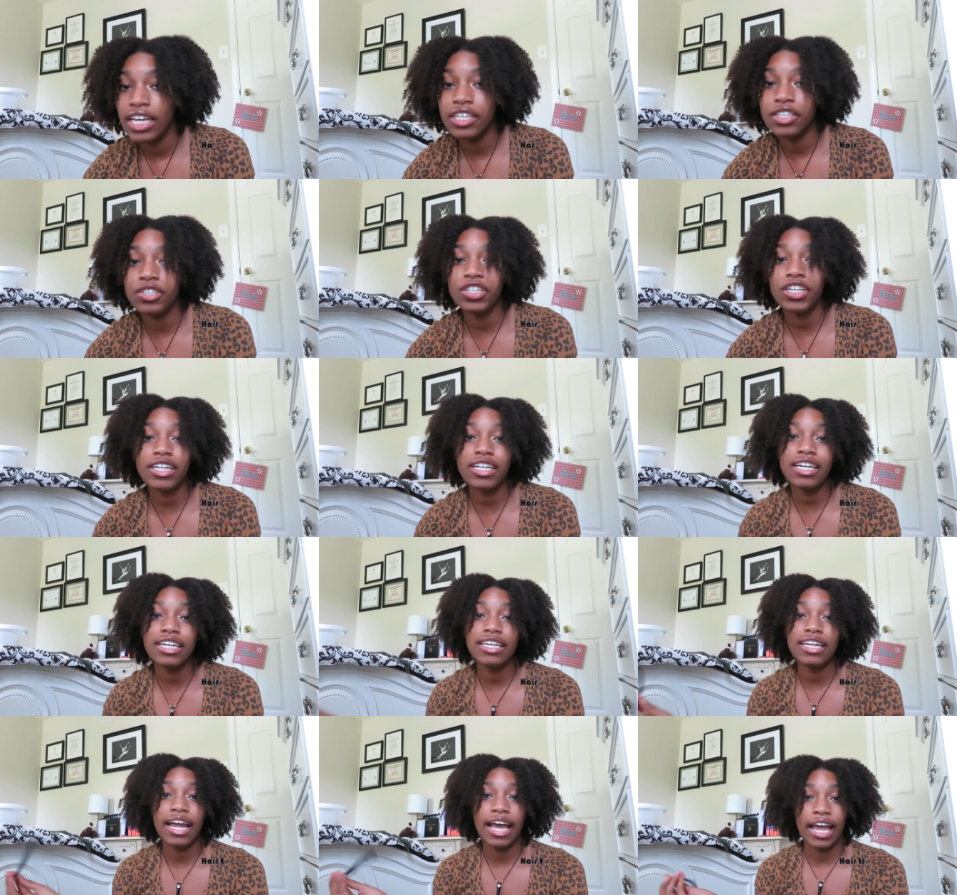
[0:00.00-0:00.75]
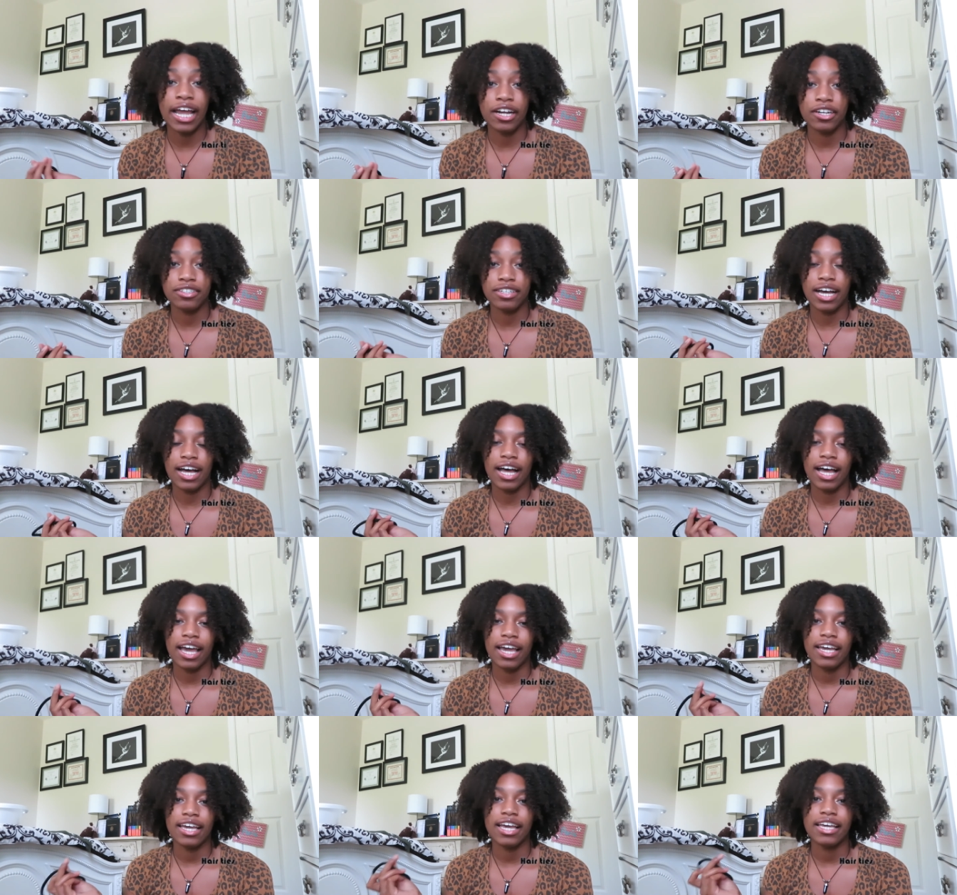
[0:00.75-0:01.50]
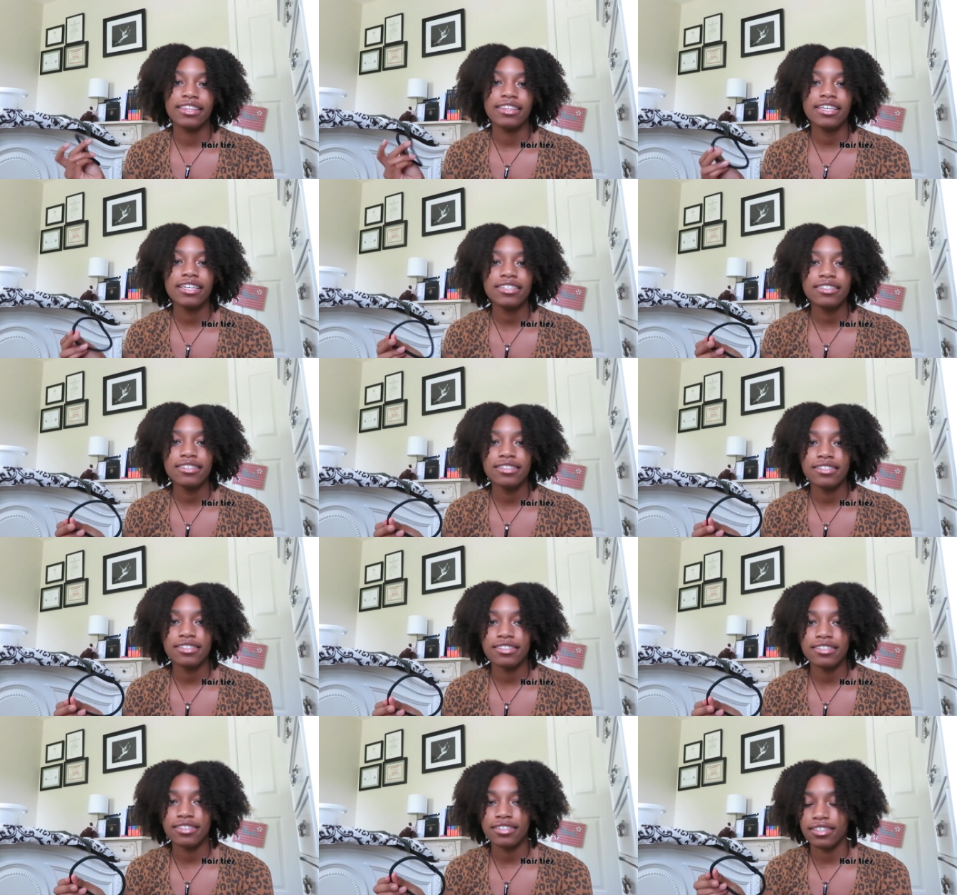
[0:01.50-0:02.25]
you're gonna need a hair tie. And
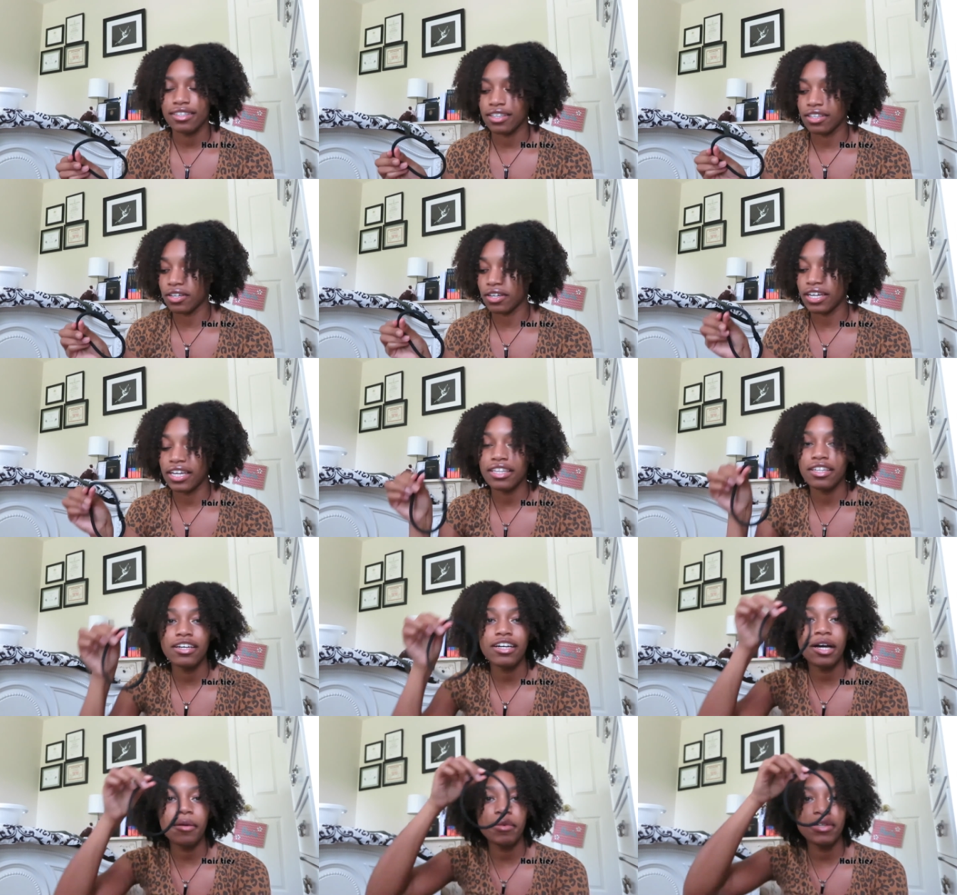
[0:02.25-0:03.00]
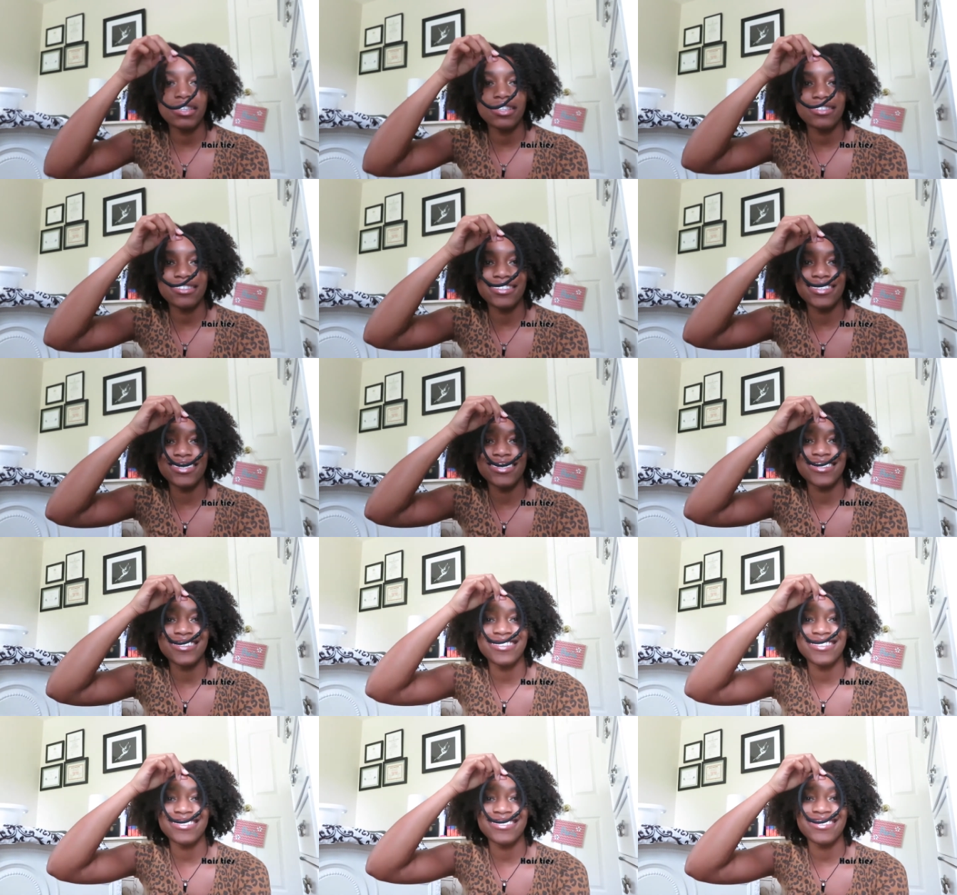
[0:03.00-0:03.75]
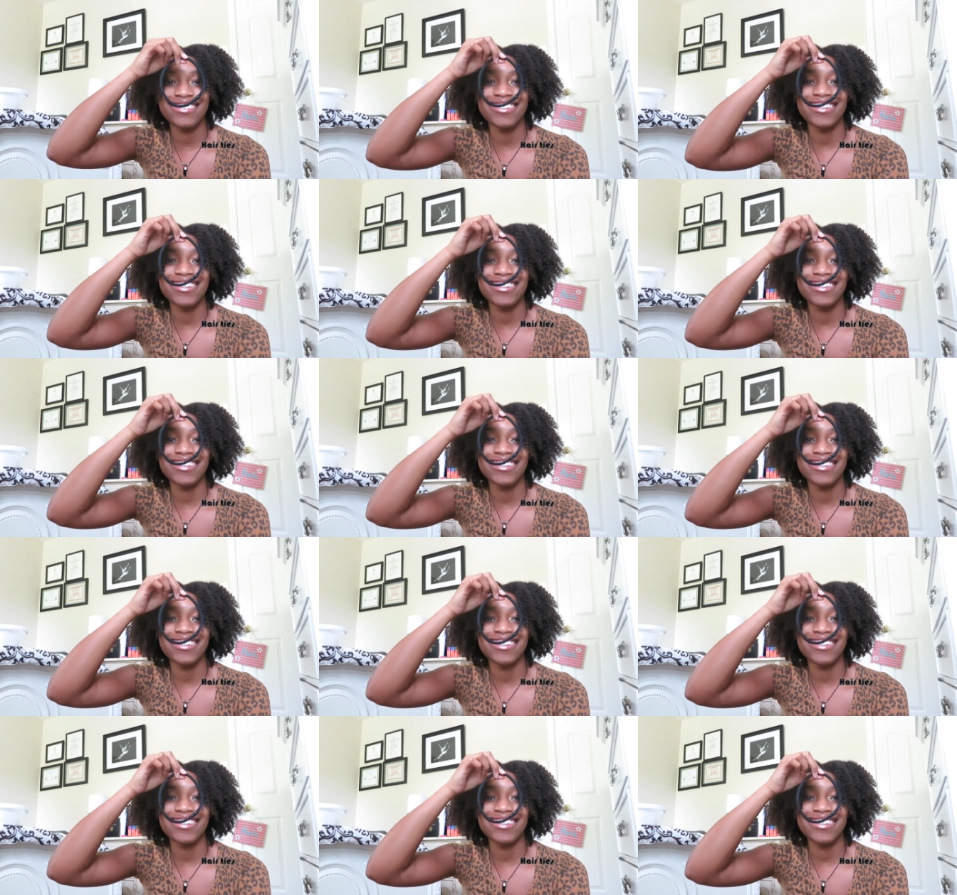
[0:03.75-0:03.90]
this, look how big this is.